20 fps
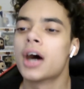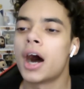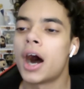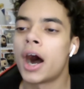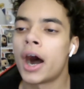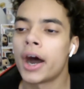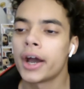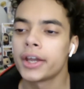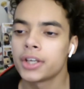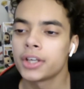
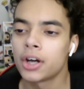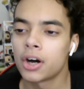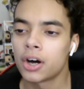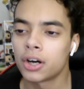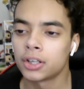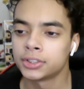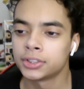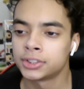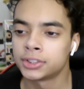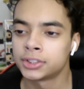
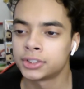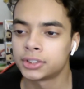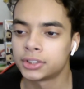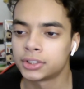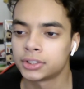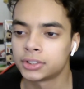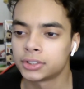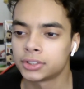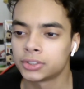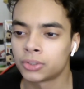
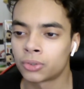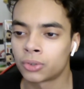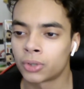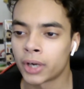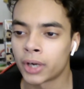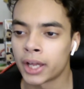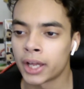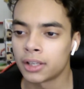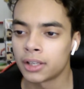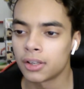Ioz
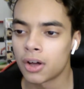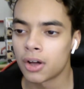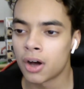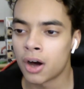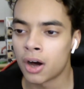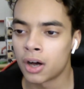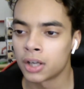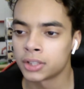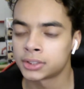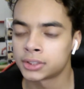or L
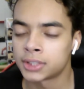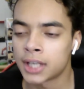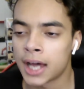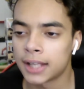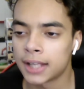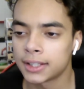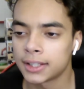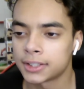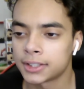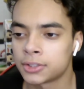Oz
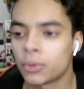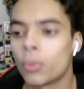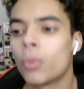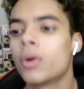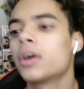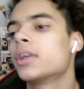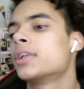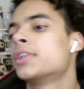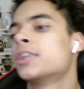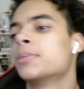Hallett
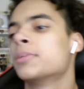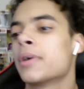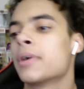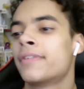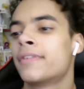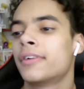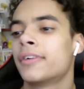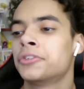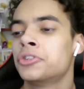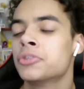1 said my
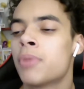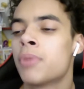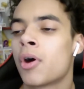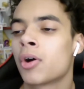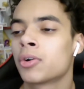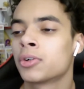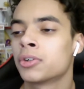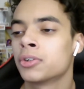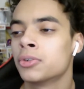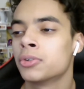favorite
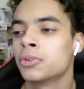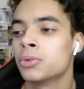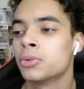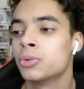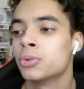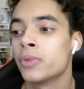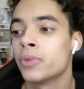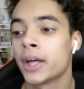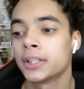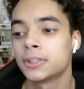two-parter New
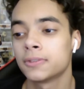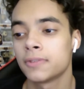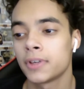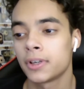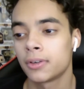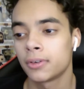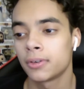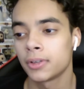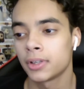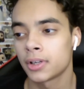Who. That's
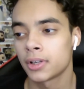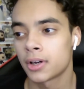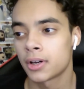very